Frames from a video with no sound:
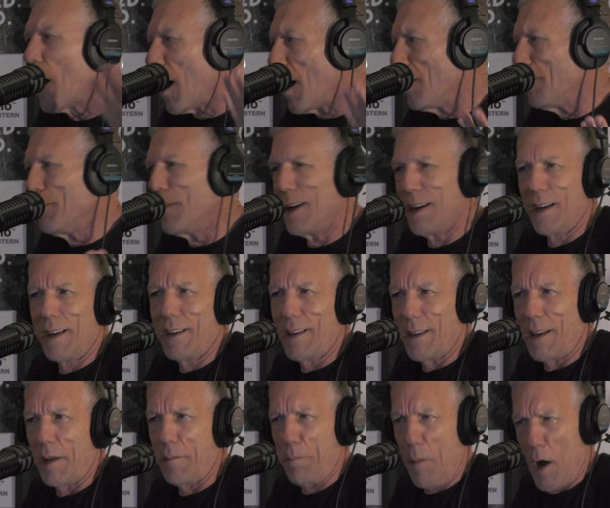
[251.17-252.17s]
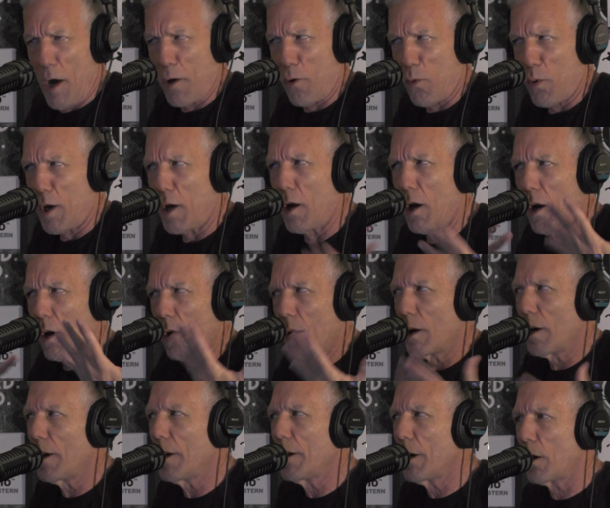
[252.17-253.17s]
I'm admiring
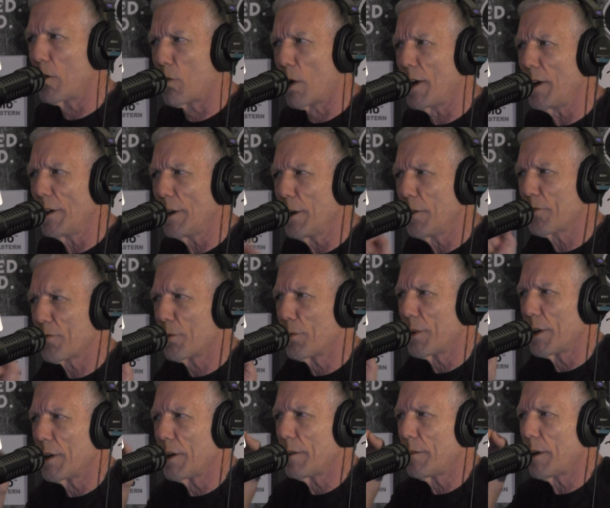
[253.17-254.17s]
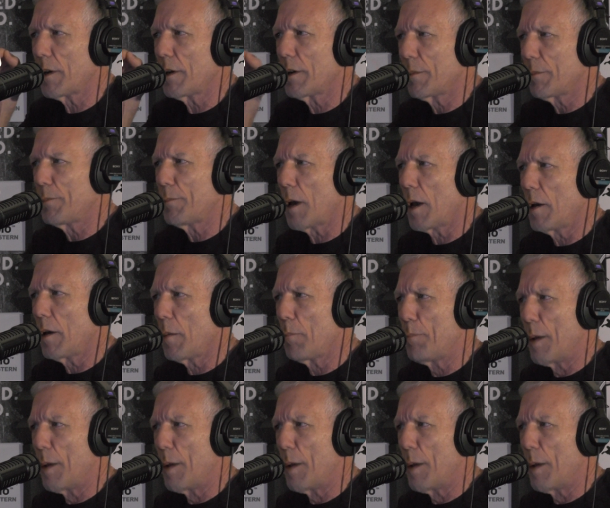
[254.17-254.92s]
her greatly through the